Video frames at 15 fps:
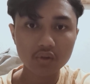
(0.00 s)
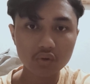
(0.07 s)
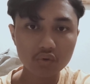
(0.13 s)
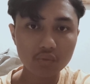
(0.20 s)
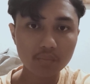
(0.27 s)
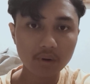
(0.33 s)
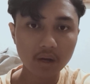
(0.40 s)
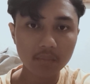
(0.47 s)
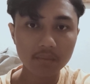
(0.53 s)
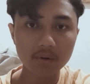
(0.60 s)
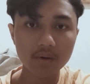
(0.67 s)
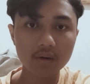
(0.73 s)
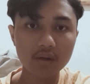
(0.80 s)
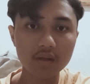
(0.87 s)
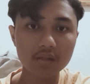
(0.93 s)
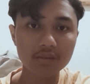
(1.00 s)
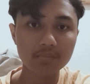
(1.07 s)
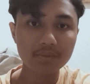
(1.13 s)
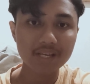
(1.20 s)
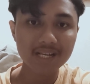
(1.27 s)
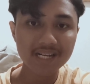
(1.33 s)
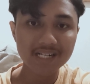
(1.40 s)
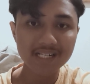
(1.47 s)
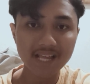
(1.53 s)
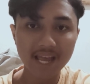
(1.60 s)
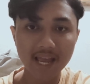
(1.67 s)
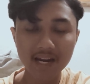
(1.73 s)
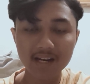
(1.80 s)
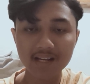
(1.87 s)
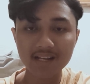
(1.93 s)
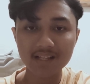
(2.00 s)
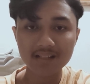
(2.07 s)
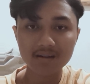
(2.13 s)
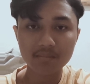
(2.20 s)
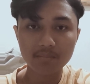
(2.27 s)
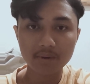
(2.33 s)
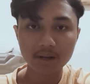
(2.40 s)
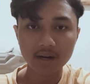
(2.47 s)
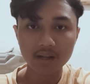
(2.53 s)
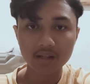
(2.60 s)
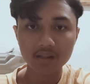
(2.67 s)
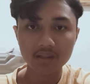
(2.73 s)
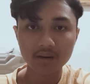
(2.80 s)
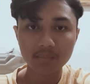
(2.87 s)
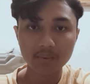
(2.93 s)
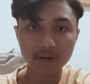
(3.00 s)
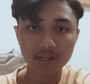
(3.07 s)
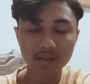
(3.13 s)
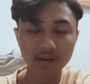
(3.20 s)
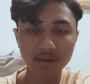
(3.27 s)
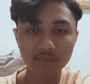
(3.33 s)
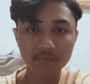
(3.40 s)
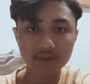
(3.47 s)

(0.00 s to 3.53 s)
2 primary speakers and interpreter.